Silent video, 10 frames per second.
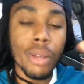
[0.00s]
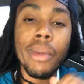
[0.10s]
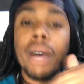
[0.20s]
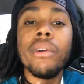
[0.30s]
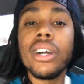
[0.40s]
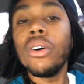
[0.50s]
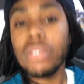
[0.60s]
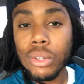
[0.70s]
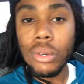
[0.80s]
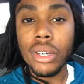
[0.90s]
Man, I'm gonna go
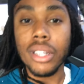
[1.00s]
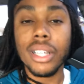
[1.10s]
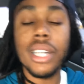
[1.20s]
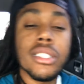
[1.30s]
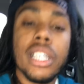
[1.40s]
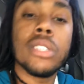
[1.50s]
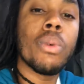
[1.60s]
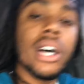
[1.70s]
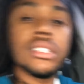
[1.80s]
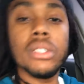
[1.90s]
through it because that's what
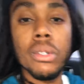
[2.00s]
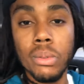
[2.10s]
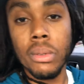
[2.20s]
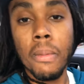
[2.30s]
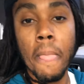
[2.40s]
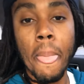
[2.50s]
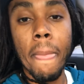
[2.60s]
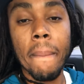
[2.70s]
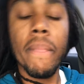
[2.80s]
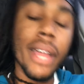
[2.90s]
I do.
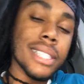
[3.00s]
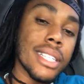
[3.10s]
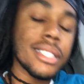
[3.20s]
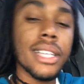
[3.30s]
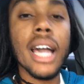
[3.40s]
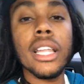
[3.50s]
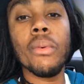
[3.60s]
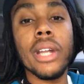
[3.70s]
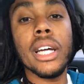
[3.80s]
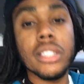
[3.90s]
That's exactly
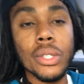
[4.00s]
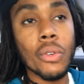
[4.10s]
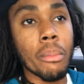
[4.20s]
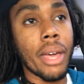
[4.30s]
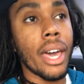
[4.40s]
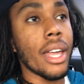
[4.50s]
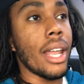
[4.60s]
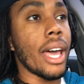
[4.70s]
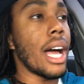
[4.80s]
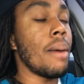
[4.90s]
what I do, man.
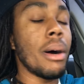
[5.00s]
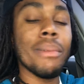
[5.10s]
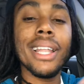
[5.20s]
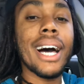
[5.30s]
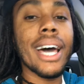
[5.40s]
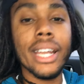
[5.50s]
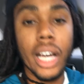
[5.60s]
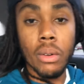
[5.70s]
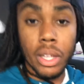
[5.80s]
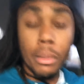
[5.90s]
Like, I'm a lion
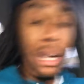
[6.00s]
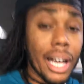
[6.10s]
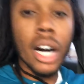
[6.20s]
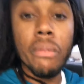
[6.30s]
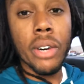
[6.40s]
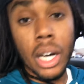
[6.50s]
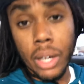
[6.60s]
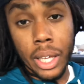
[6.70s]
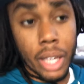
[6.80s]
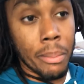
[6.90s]
out here. I'm an alpha out
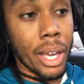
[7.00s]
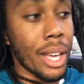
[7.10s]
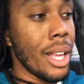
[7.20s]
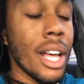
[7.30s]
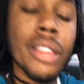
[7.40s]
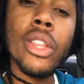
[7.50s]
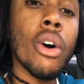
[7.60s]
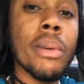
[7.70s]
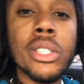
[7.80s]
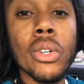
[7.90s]
here, man. Throw
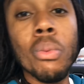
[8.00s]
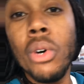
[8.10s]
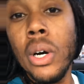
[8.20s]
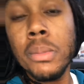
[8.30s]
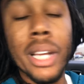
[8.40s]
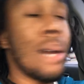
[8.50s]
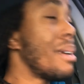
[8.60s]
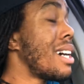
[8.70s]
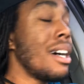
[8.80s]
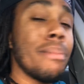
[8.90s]
me to the wolves, man. I'm gonna
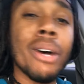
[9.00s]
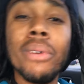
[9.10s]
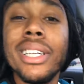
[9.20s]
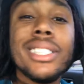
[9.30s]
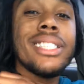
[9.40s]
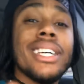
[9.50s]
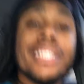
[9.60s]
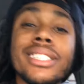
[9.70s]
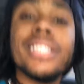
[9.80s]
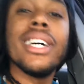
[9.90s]
come out with a
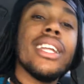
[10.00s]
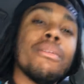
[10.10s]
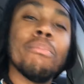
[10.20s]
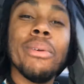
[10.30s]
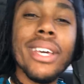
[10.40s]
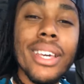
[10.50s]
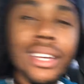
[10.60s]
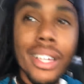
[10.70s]
chinchilla bee.